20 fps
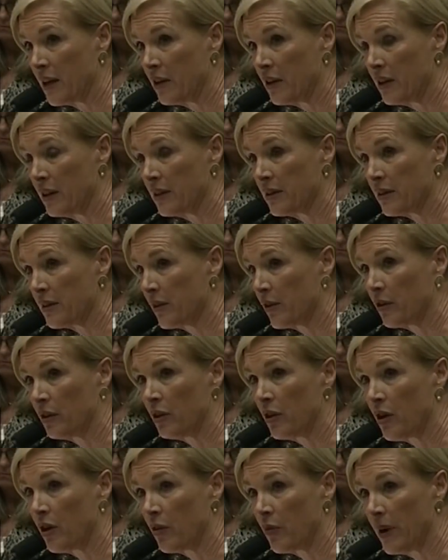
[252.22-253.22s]
areas, there are
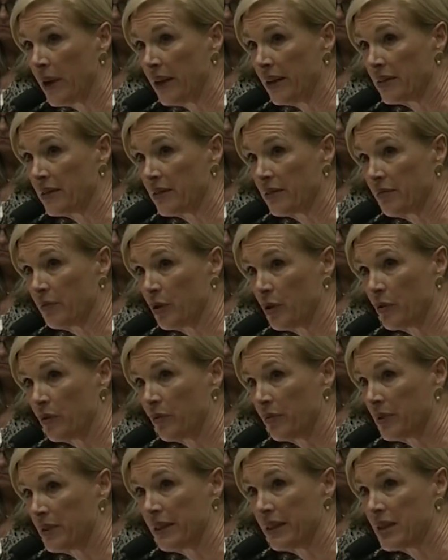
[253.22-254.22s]
long waits.
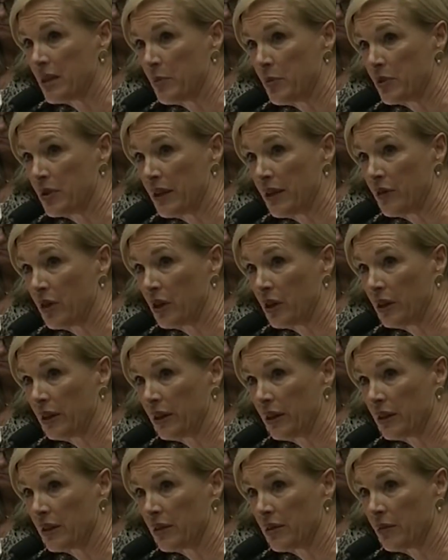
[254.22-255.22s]
60% of our
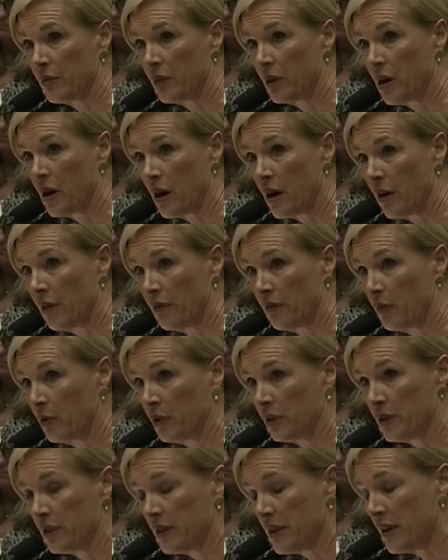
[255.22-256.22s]
clinics
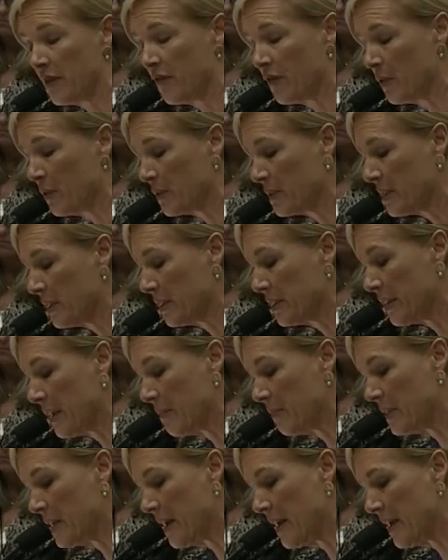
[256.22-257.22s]
will see folks the
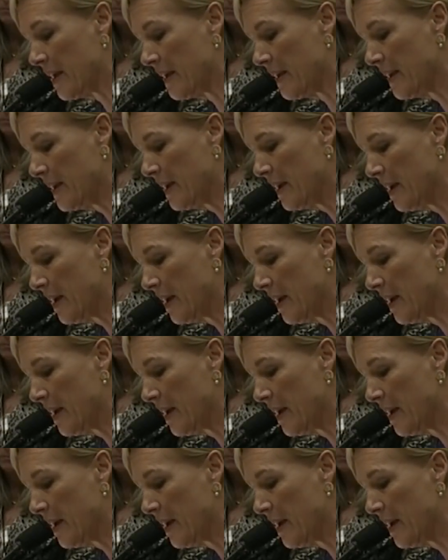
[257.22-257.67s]
same day.